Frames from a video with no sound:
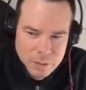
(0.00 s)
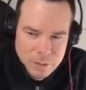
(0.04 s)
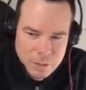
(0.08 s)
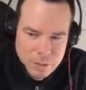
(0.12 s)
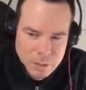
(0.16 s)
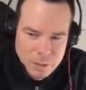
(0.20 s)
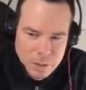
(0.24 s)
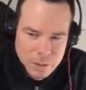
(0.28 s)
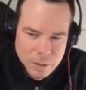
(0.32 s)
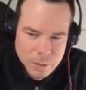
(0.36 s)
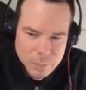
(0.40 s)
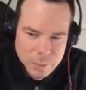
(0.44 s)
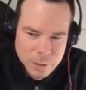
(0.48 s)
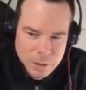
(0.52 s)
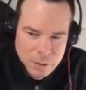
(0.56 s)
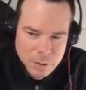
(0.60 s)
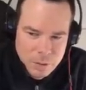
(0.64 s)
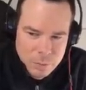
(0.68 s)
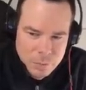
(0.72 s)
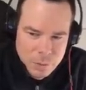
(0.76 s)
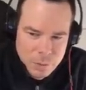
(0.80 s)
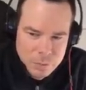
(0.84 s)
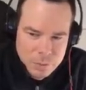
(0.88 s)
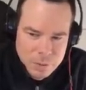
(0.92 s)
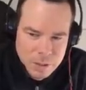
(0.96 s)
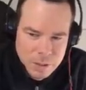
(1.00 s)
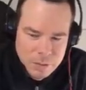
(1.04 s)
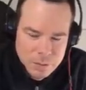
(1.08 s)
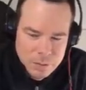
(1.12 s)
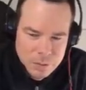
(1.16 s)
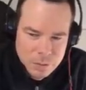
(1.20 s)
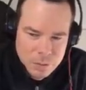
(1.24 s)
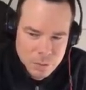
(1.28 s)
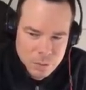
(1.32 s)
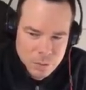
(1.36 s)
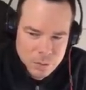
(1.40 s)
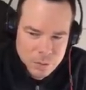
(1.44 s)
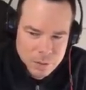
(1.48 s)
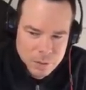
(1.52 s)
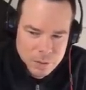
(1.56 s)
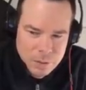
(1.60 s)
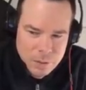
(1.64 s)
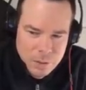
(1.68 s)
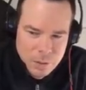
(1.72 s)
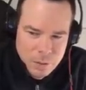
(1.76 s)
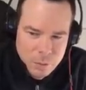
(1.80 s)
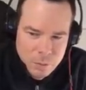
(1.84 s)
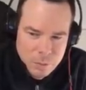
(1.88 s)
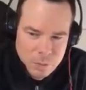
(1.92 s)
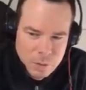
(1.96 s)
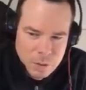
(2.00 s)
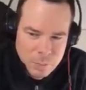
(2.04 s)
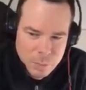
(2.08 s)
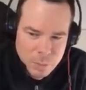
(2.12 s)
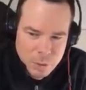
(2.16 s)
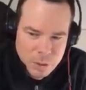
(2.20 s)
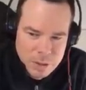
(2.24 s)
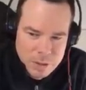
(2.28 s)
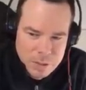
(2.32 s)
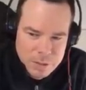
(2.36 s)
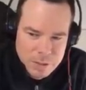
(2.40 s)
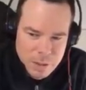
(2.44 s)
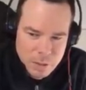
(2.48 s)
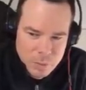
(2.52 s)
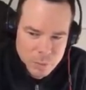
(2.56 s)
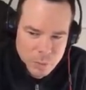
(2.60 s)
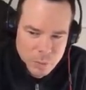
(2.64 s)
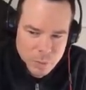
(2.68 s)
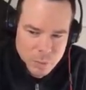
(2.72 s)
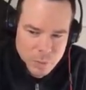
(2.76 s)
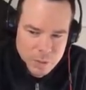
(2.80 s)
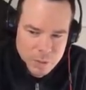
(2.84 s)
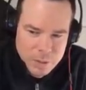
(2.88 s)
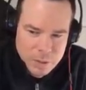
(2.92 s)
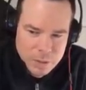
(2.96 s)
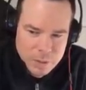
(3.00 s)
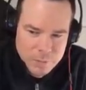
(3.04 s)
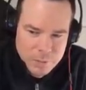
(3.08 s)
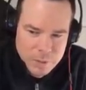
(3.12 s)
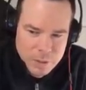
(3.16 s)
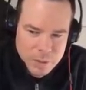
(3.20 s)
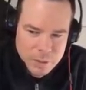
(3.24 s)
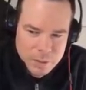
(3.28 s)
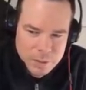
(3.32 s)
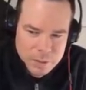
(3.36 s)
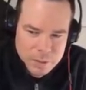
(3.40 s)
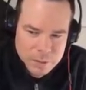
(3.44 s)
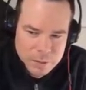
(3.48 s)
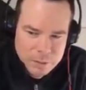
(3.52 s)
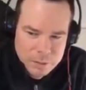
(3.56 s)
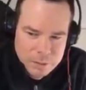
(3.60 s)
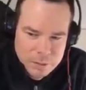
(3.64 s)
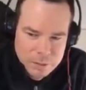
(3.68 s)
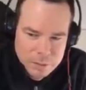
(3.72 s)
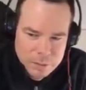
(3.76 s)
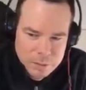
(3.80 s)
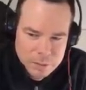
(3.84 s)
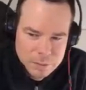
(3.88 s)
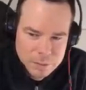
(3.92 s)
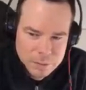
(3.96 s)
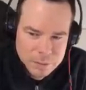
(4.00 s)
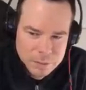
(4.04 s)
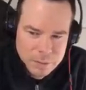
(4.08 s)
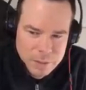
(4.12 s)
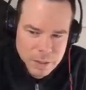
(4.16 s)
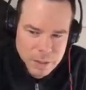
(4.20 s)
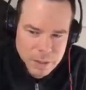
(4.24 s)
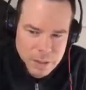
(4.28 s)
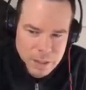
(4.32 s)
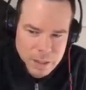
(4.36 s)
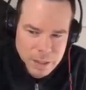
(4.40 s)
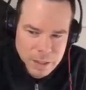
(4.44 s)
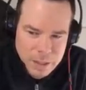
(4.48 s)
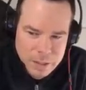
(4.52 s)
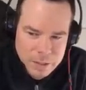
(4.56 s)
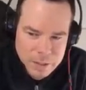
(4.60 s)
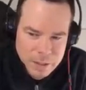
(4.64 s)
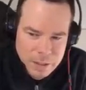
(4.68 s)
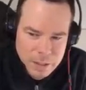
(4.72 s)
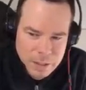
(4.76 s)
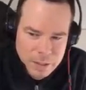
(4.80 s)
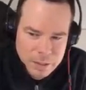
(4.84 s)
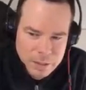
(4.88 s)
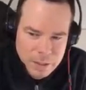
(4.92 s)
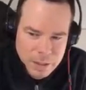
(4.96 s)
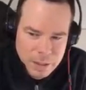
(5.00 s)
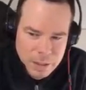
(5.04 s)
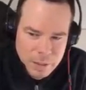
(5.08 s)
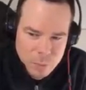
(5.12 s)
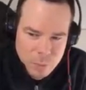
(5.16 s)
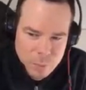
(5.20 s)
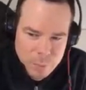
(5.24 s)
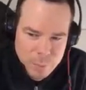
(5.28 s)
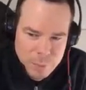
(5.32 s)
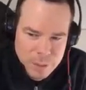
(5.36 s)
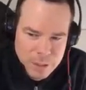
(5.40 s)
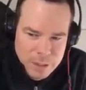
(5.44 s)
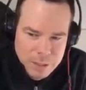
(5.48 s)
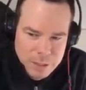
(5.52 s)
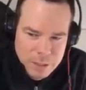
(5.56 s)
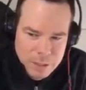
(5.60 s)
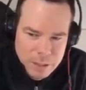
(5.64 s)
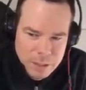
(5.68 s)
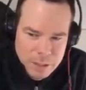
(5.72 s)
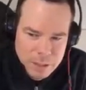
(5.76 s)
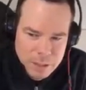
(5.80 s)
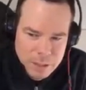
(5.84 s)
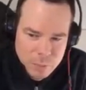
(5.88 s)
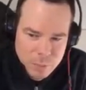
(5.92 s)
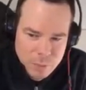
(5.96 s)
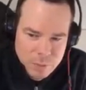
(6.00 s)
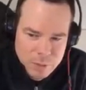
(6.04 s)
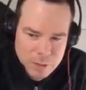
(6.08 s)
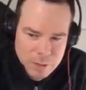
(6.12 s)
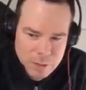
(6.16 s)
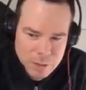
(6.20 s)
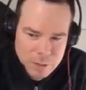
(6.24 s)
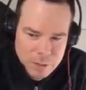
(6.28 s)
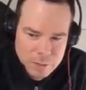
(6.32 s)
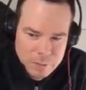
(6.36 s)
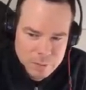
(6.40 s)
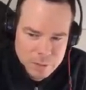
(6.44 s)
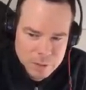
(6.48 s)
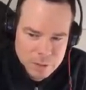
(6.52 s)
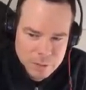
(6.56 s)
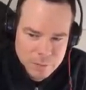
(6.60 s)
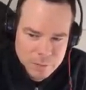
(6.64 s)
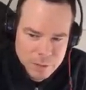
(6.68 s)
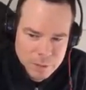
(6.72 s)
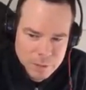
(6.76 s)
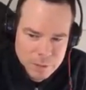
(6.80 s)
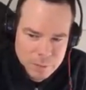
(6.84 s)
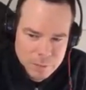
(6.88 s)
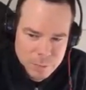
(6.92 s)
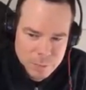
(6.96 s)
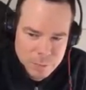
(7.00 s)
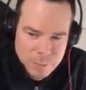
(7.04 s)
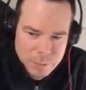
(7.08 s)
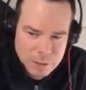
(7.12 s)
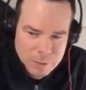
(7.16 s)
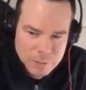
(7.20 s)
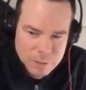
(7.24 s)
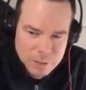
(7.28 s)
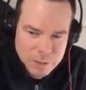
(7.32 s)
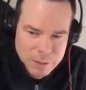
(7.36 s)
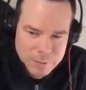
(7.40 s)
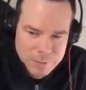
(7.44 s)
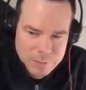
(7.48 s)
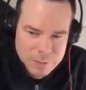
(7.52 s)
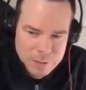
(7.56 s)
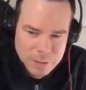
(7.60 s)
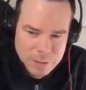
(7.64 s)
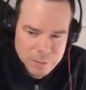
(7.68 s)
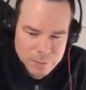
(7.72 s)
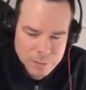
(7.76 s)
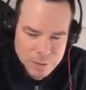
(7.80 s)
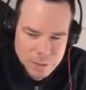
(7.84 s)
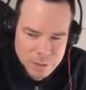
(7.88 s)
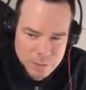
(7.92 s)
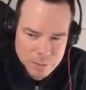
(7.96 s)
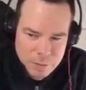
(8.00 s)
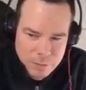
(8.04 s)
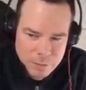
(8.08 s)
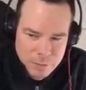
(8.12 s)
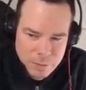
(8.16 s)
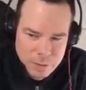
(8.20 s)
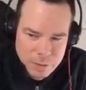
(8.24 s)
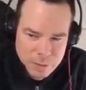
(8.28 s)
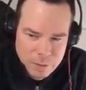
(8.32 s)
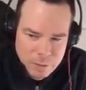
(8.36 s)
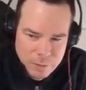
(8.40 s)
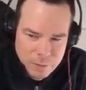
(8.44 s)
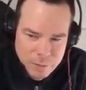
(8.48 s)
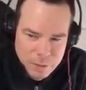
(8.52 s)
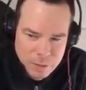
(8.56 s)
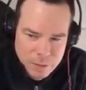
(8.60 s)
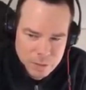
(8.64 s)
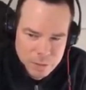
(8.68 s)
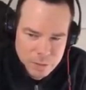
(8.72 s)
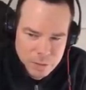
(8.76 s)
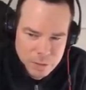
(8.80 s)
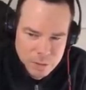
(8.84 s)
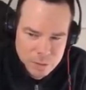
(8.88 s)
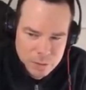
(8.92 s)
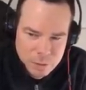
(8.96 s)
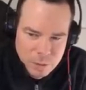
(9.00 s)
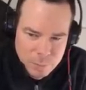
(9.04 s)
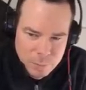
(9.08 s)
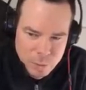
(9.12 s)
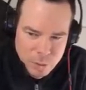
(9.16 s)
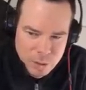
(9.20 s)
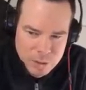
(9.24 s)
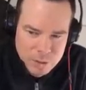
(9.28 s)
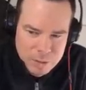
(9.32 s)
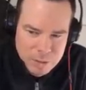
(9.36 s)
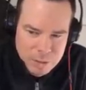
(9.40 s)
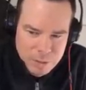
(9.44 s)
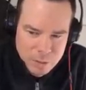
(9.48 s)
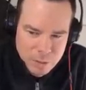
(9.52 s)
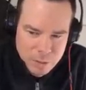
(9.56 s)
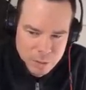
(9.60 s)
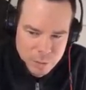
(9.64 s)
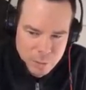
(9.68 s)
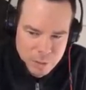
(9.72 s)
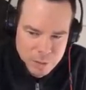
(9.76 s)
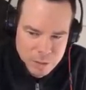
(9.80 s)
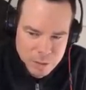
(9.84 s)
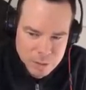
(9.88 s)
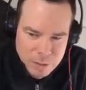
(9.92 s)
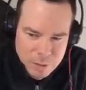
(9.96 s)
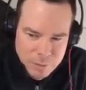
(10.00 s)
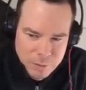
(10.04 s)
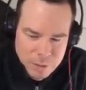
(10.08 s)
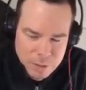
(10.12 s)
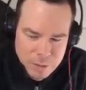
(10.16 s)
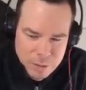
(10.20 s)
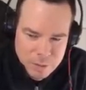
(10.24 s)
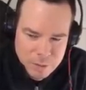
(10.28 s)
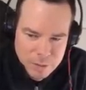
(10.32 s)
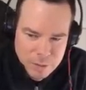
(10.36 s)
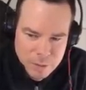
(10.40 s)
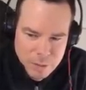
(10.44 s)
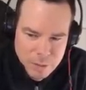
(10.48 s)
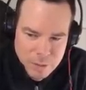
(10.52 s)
How am I going to rotate this corner? Well, I'll bring it down with one elevator, and then I will pick it up with the other elevator. I'm thinking of a left elevator and a front elevator. So I bring it down on one elevator.